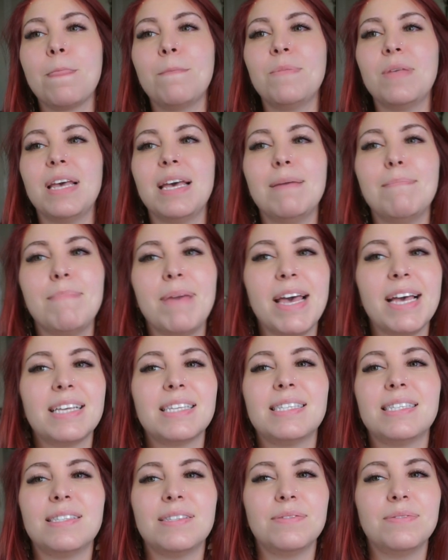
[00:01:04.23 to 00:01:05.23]
it
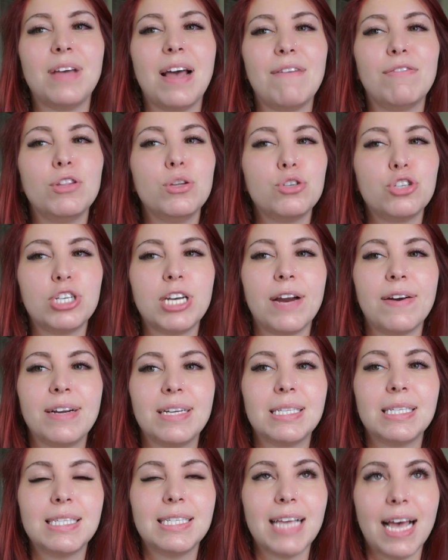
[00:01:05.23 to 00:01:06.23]
makes evolutionary
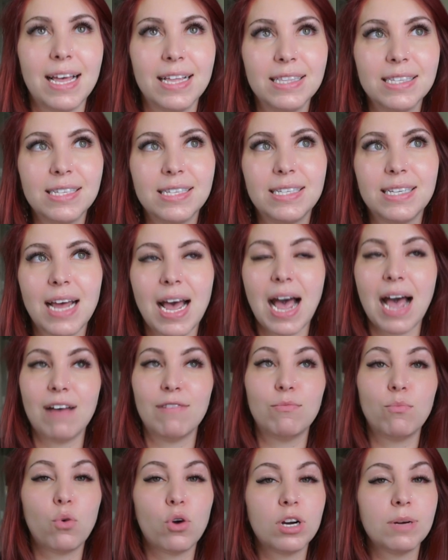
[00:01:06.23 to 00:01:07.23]
sense to
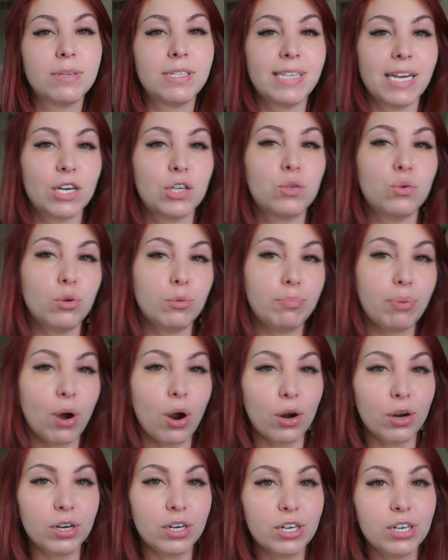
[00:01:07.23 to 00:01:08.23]
have more sexual
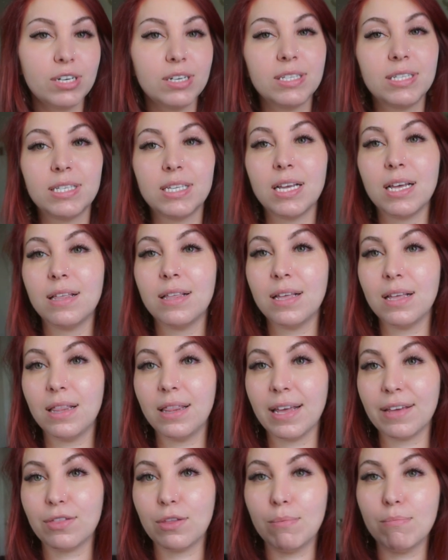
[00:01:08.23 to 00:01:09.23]
partners.
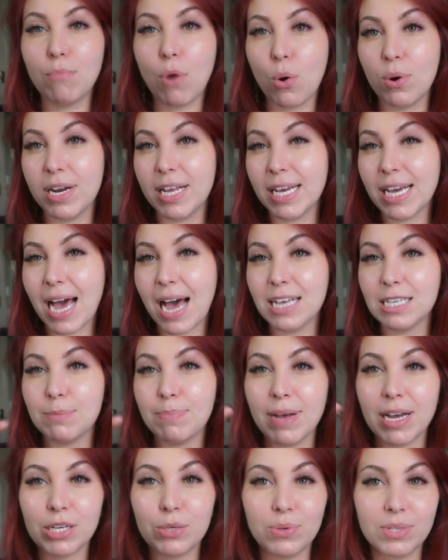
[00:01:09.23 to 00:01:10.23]
Like the moaning
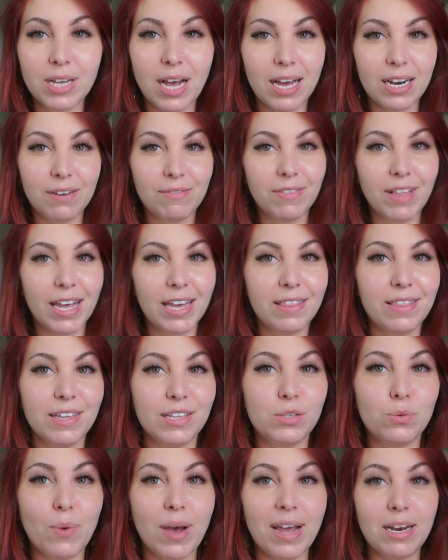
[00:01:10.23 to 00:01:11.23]
aspect was kind of like
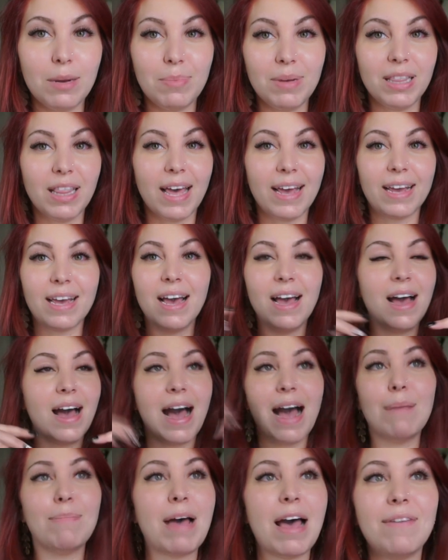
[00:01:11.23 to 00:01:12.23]
this way to be like,
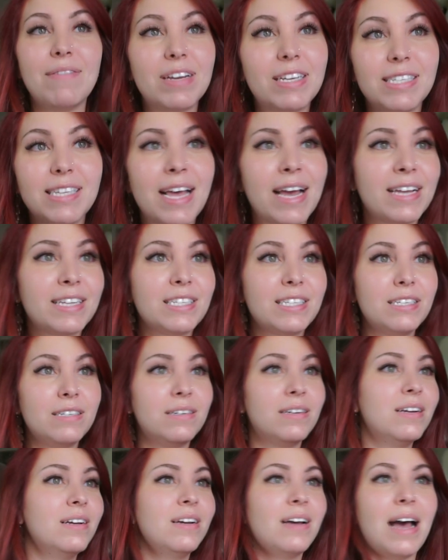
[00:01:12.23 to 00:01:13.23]
I'm having sex
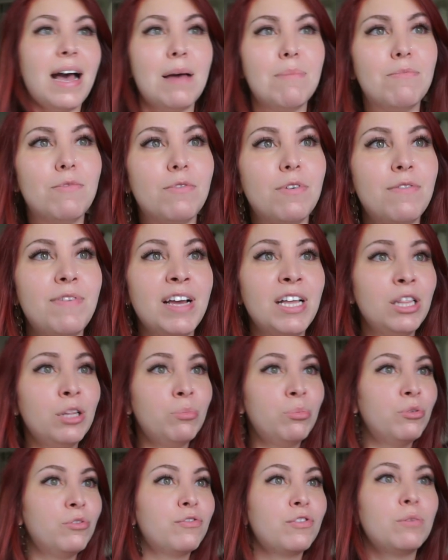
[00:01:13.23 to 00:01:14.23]
and I'm
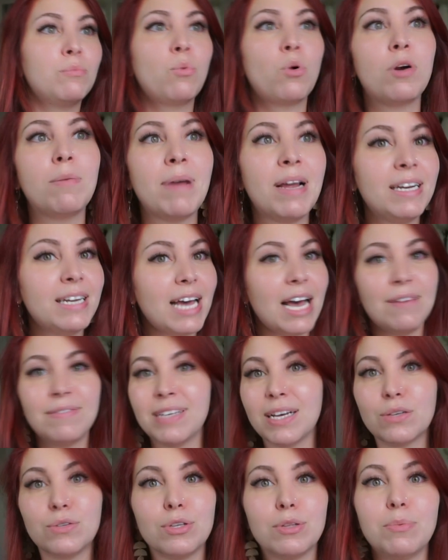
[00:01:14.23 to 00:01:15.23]
available for more men to have
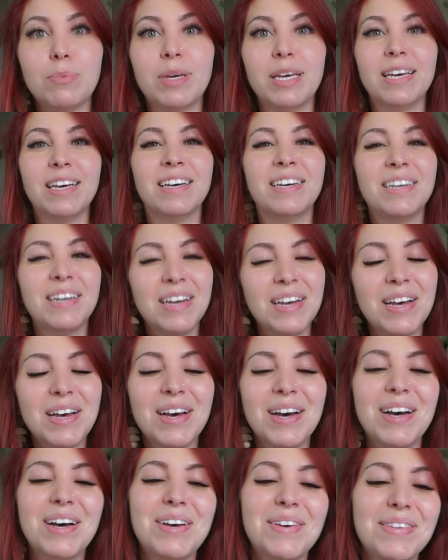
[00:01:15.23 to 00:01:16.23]
sex with me.
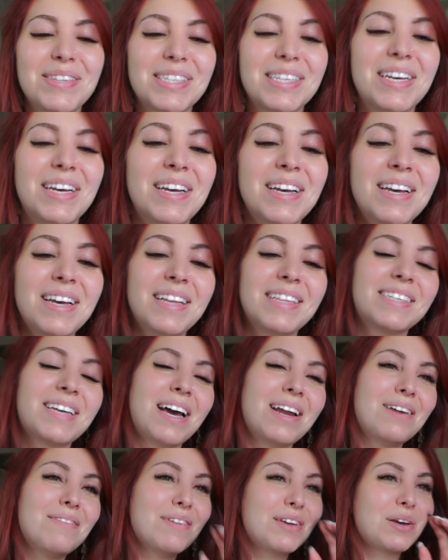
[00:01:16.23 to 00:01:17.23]
It's
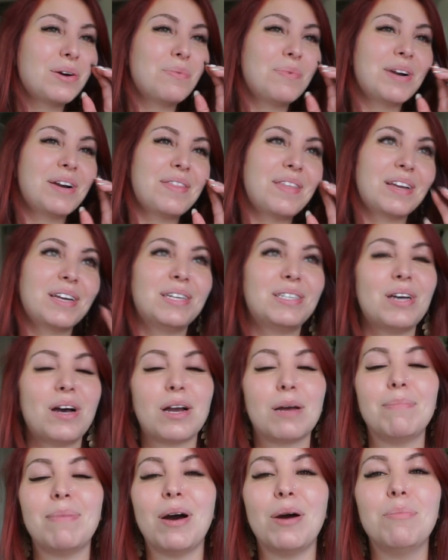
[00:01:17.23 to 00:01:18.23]
kind of like a weird thing to
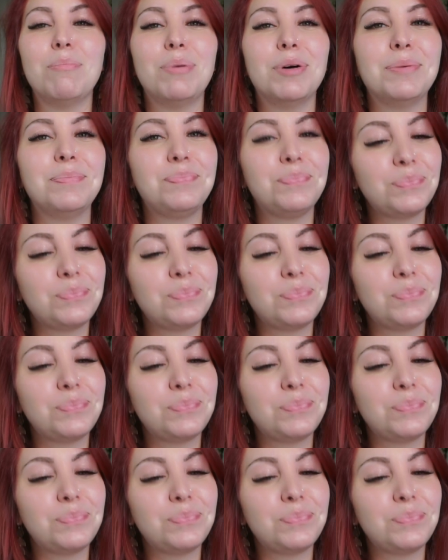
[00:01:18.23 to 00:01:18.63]
talk about, but